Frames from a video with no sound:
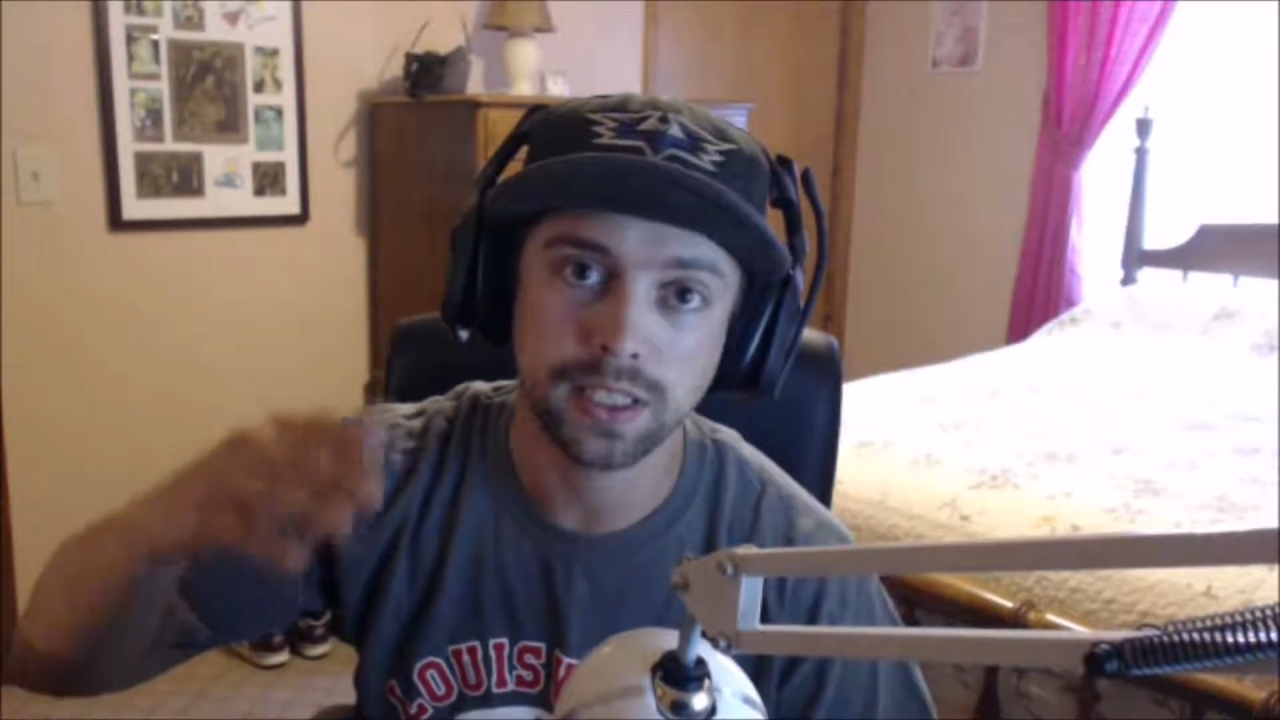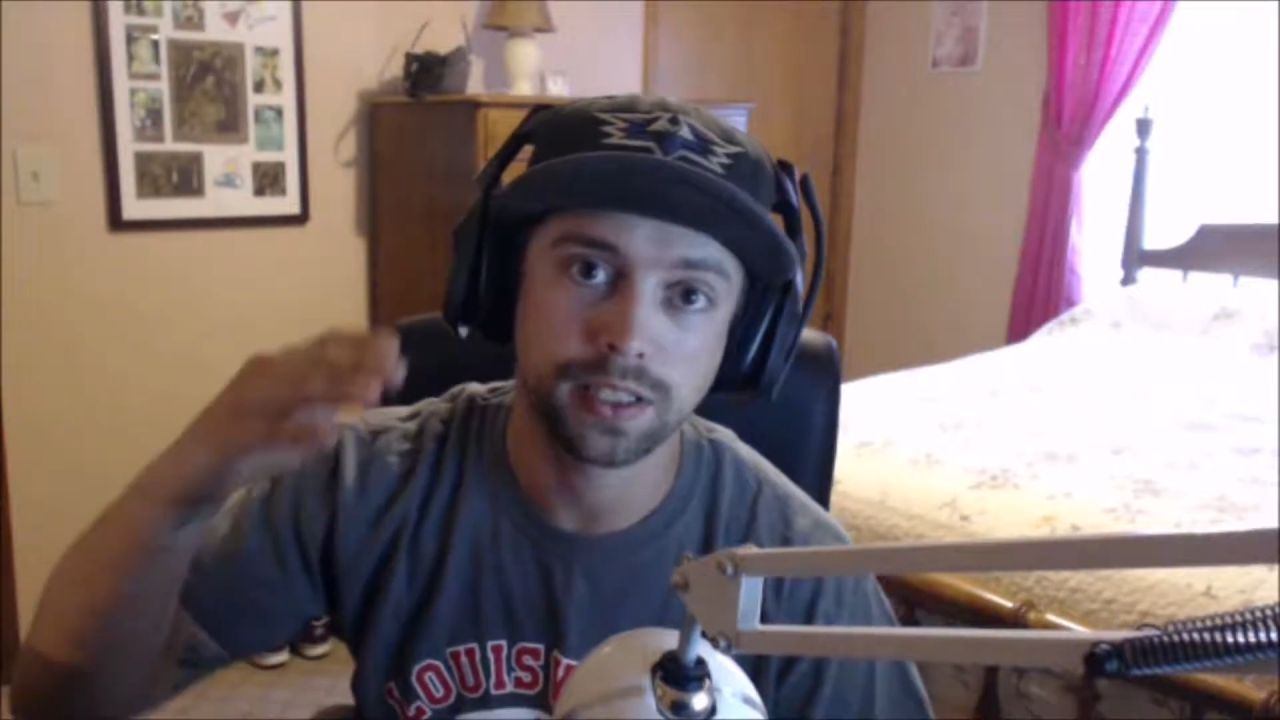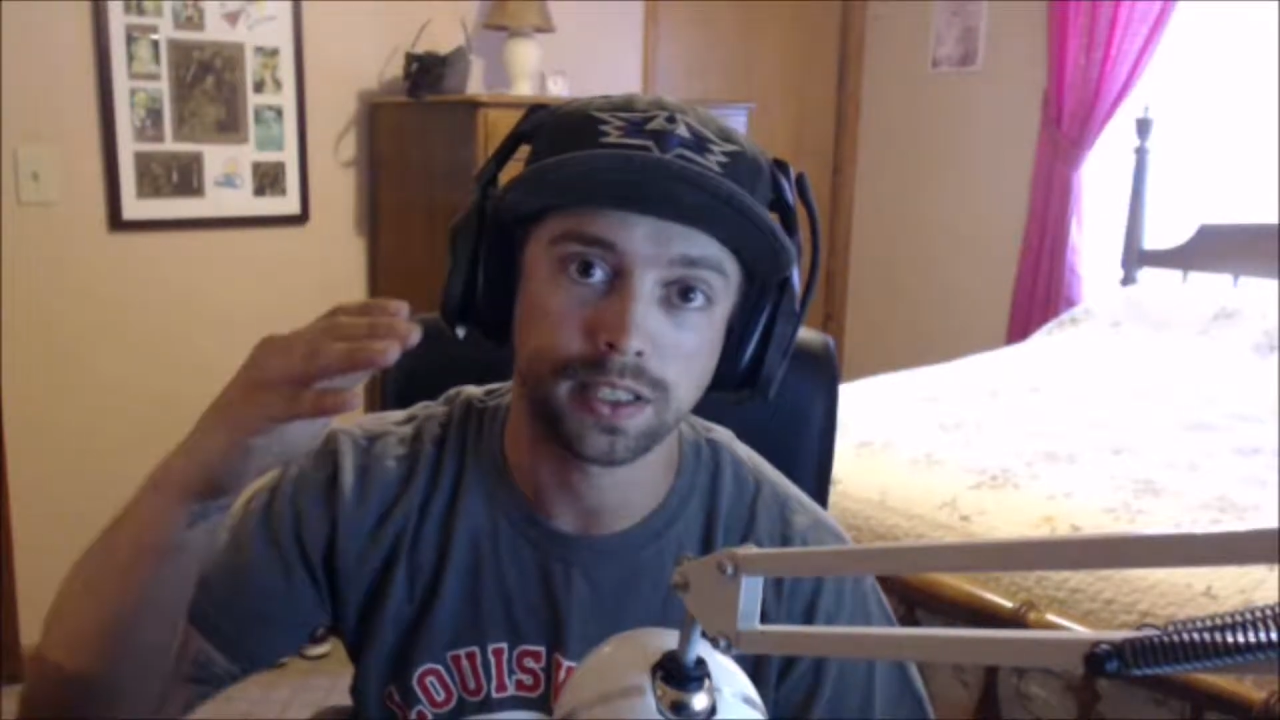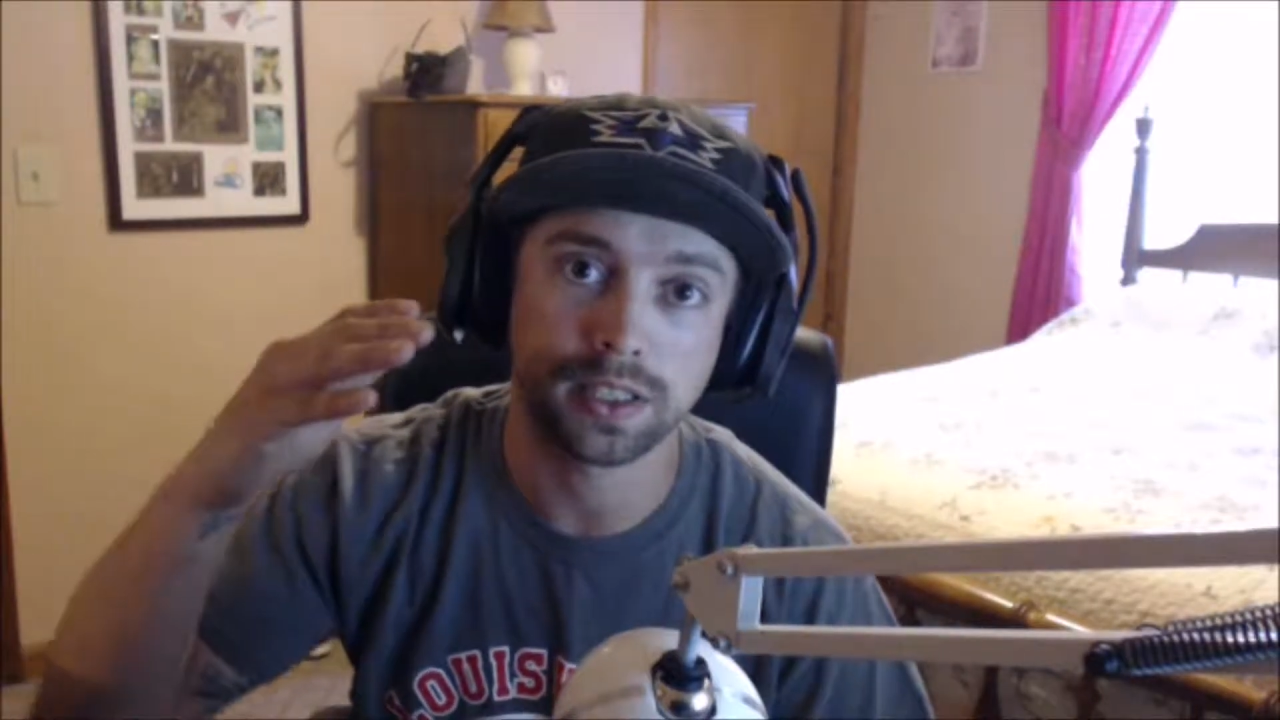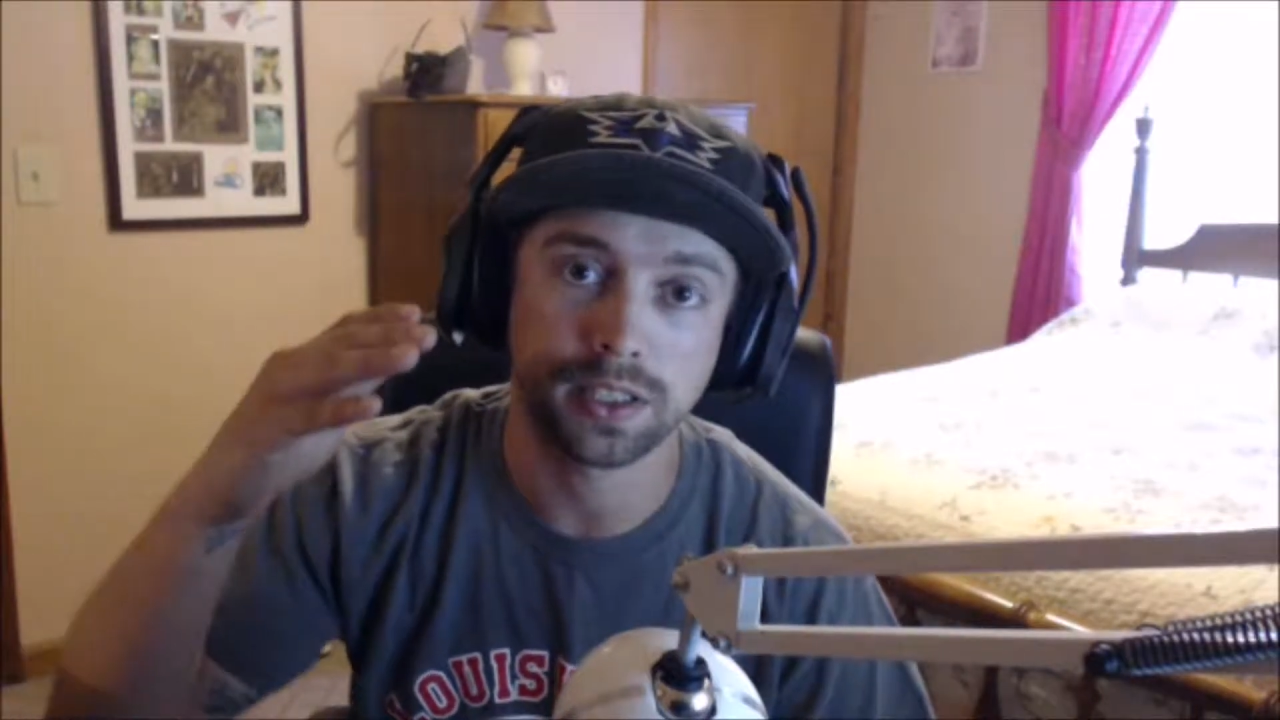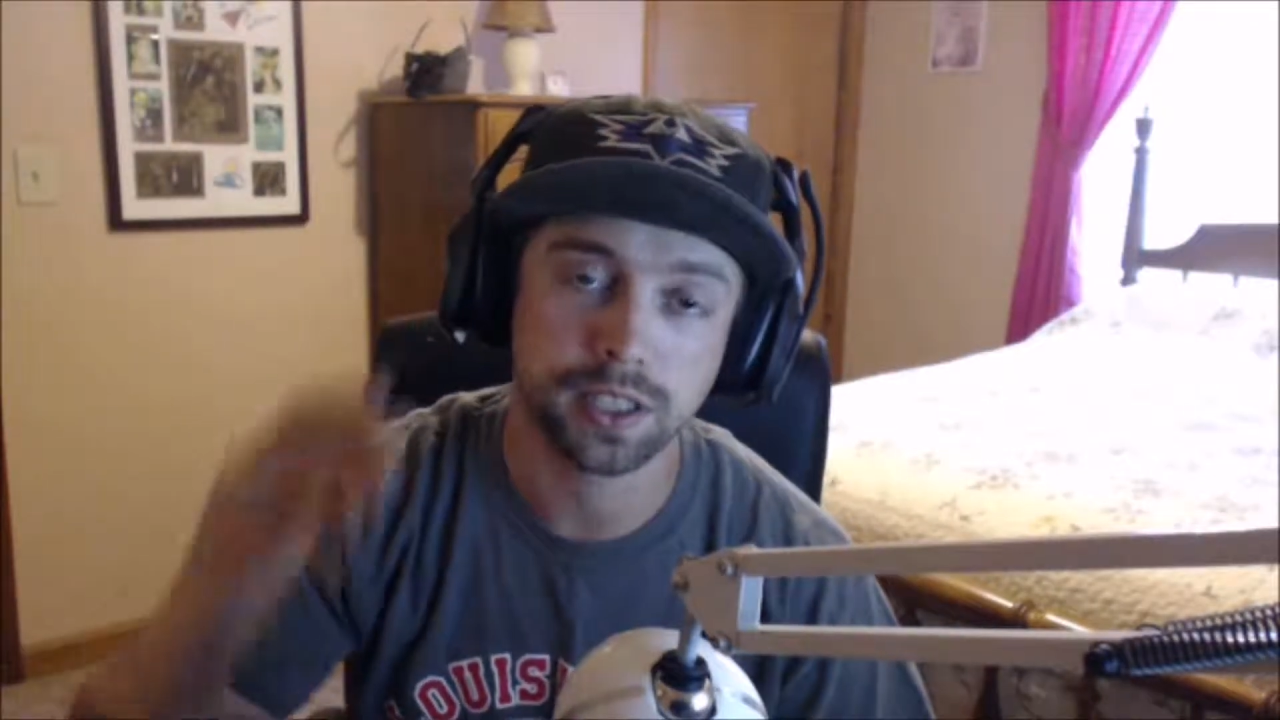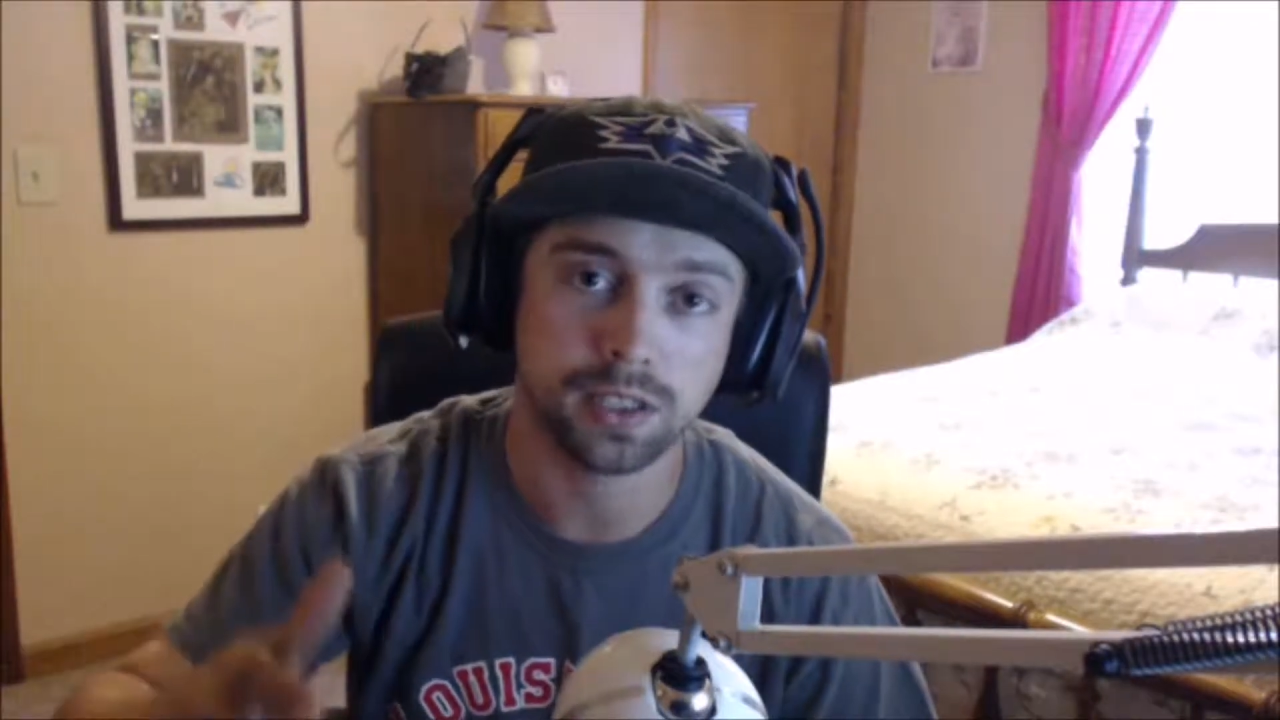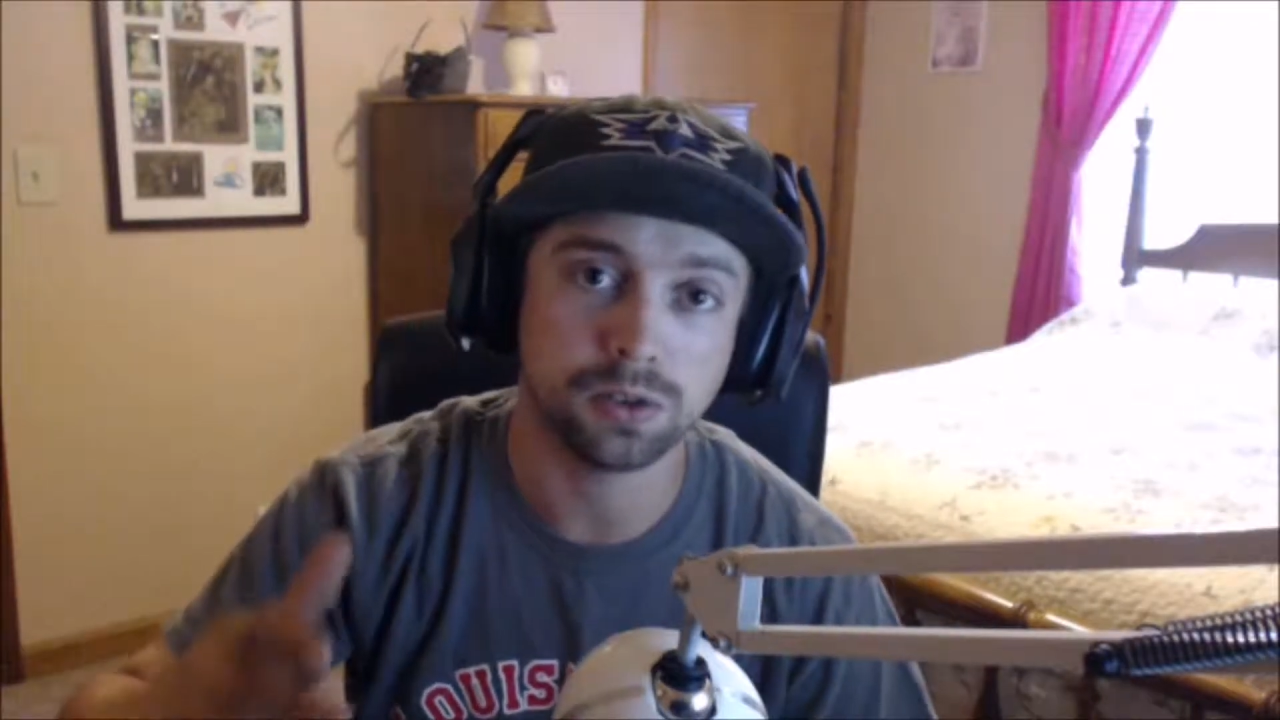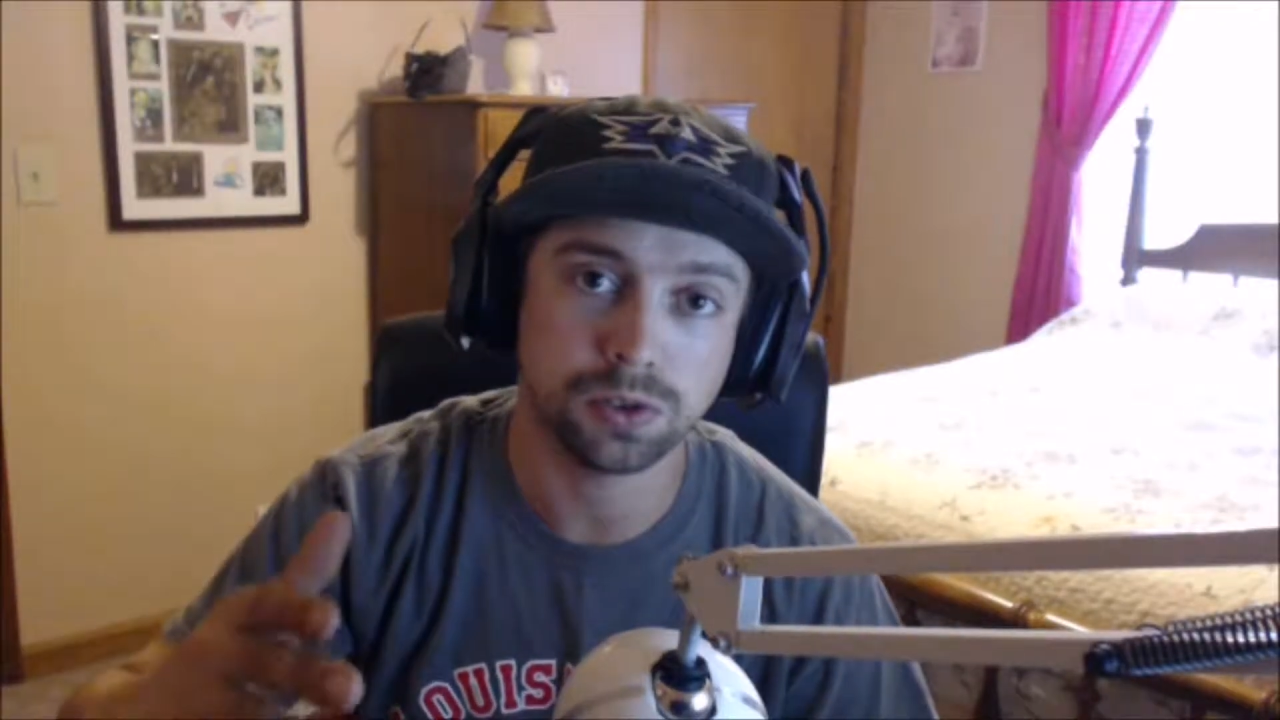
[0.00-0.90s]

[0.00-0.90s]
it's a single